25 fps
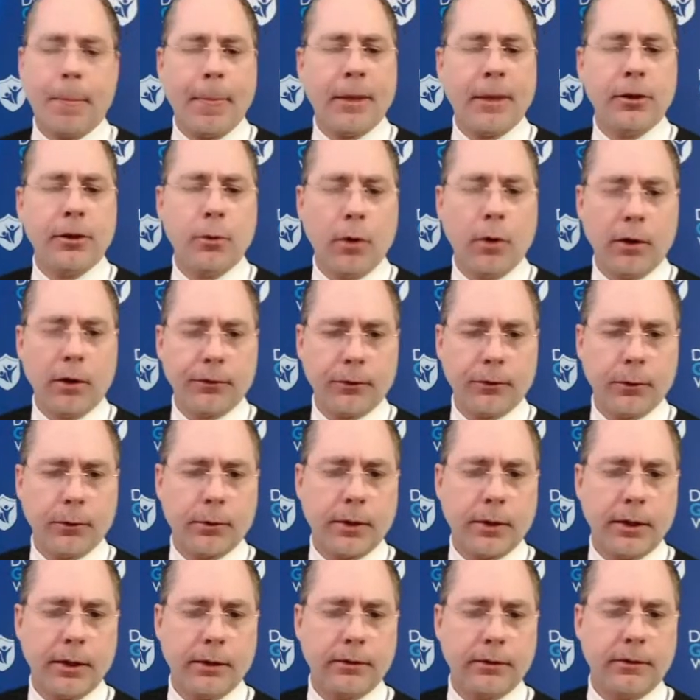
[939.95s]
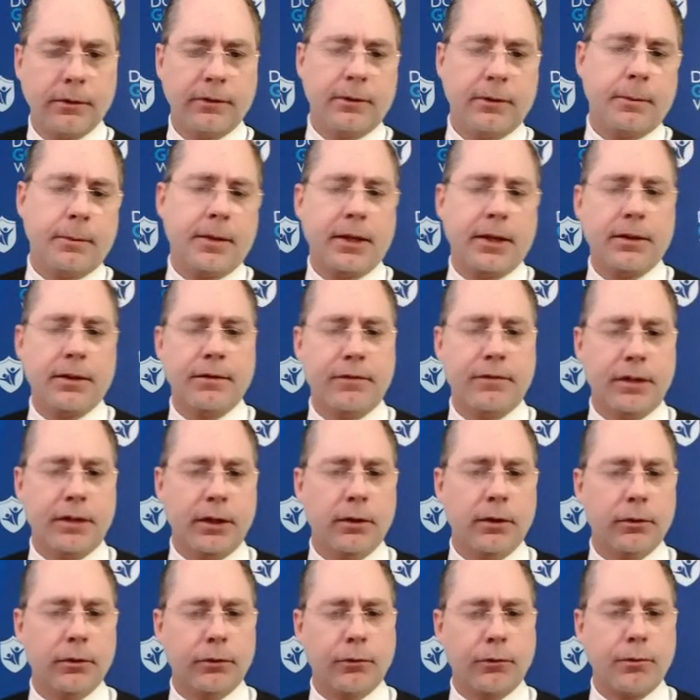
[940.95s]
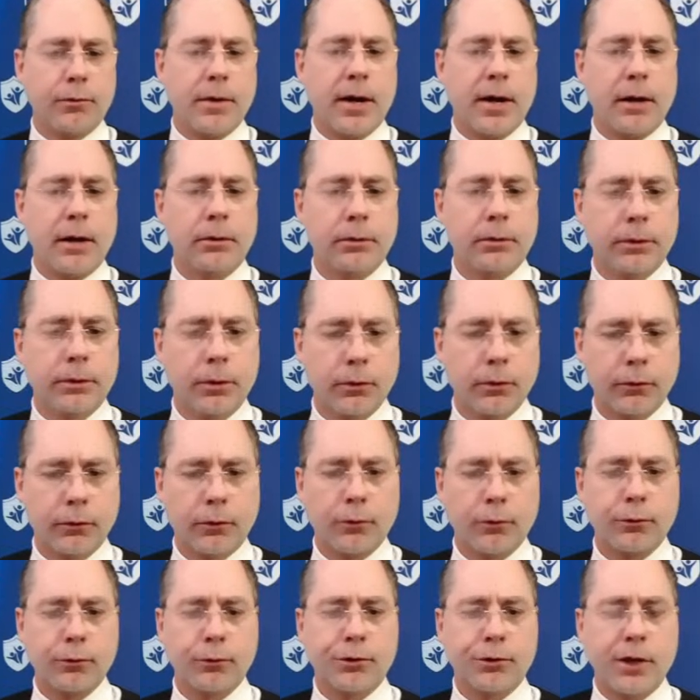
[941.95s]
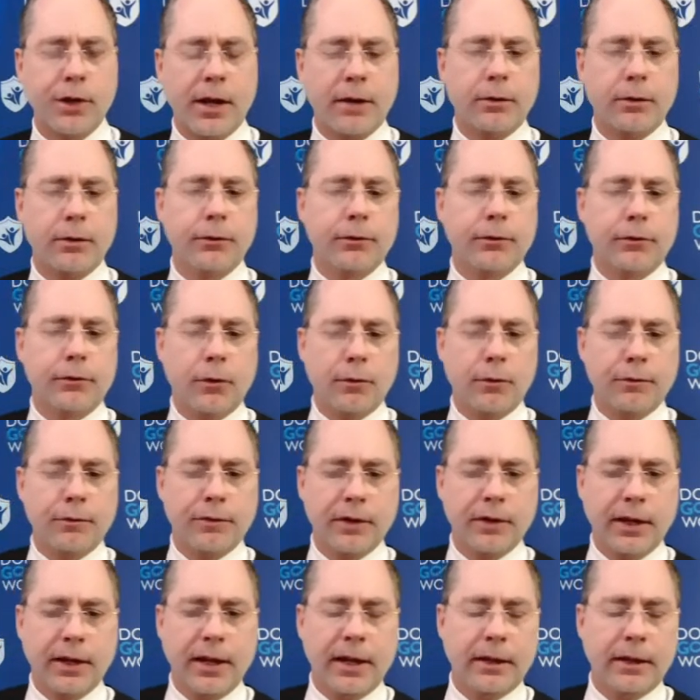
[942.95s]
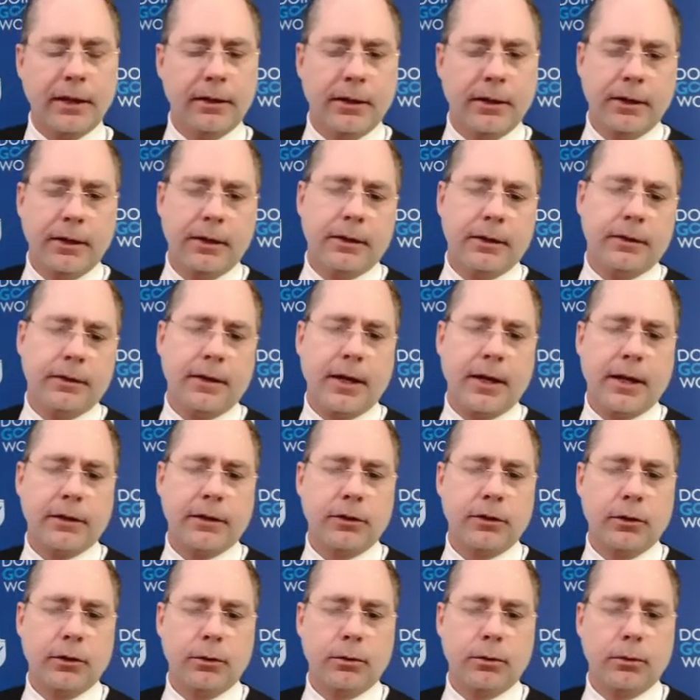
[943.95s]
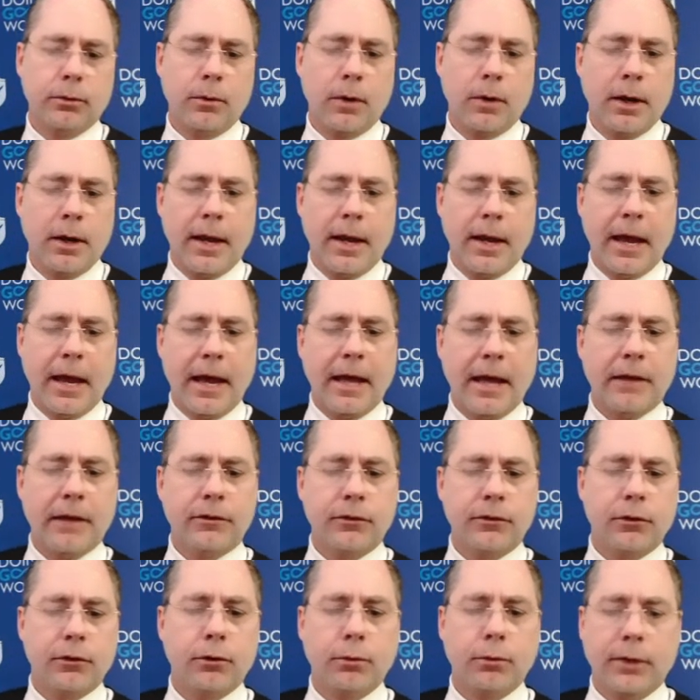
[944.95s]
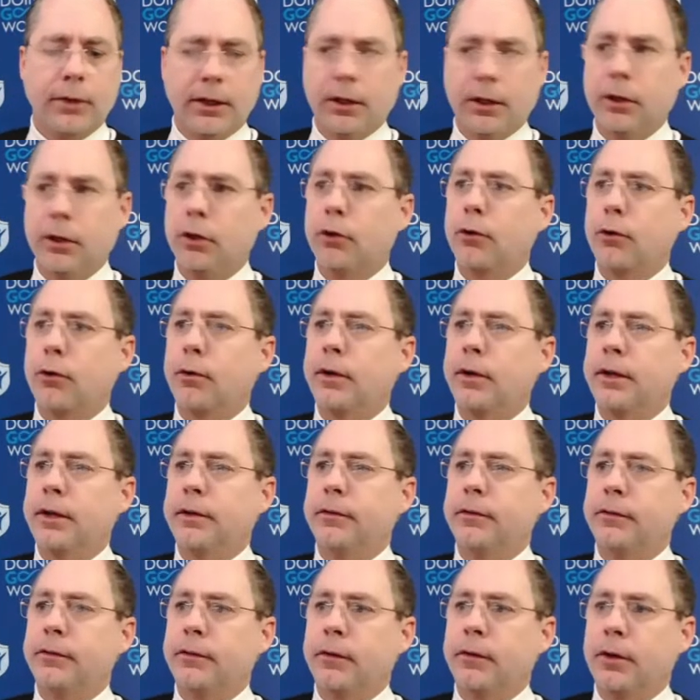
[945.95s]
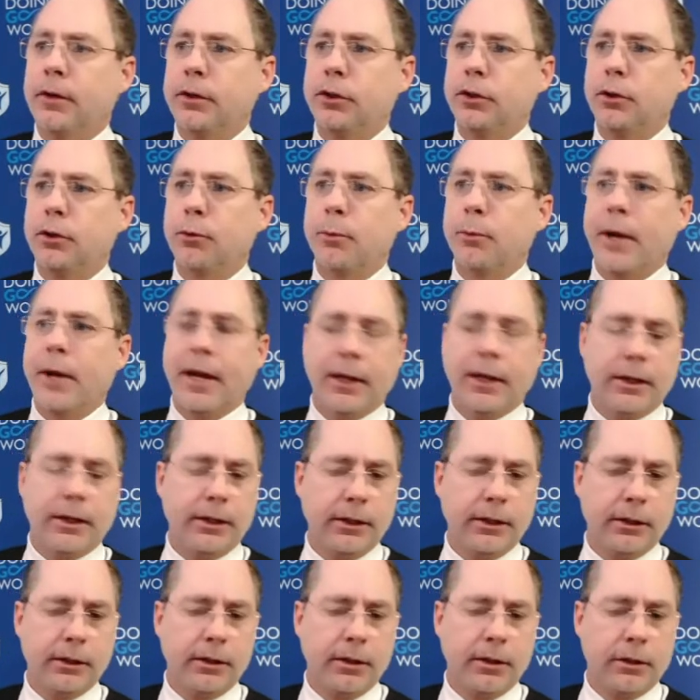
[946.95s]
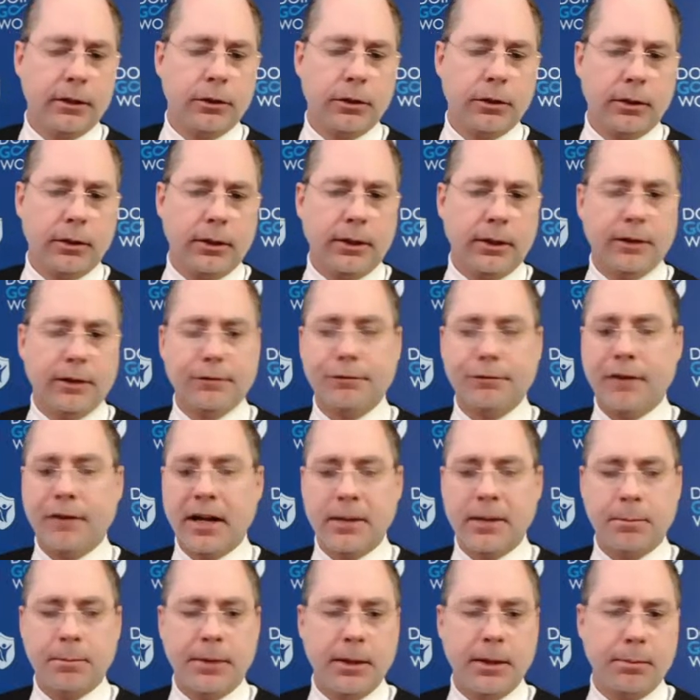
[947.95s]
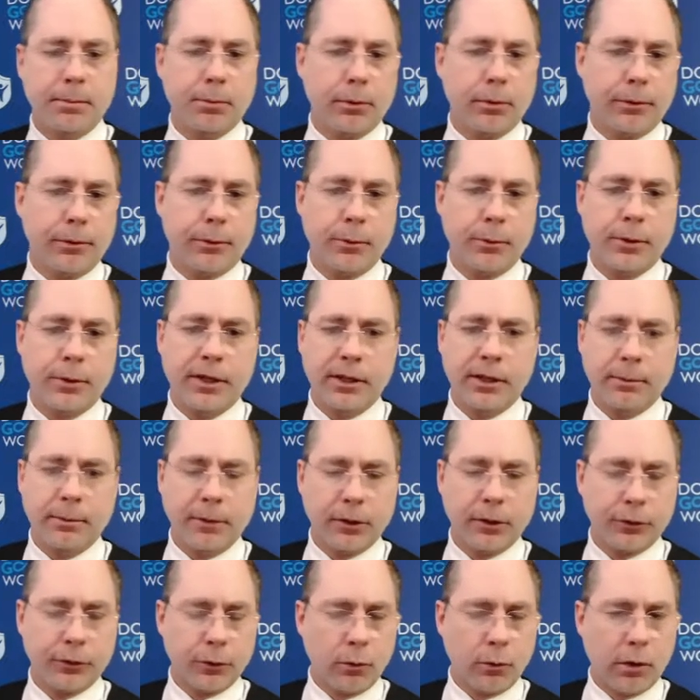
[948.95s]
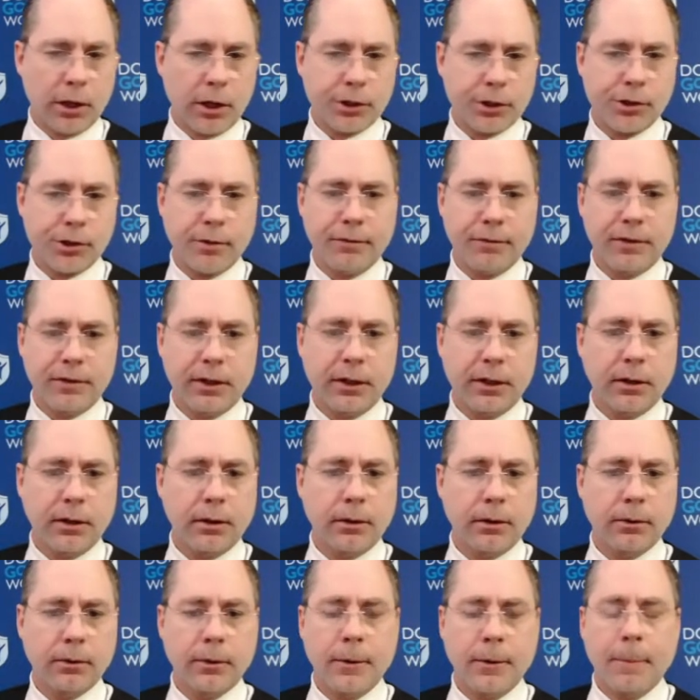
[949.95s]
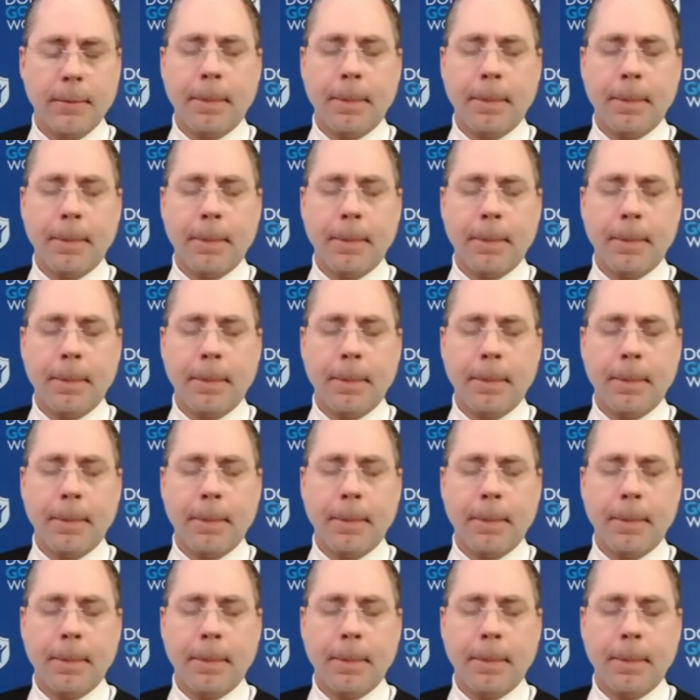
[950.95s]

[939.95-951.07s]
You also can disseminate the videos throughout your social channels. Don't forget that as you increase your ranking, invite people through email to watch your video.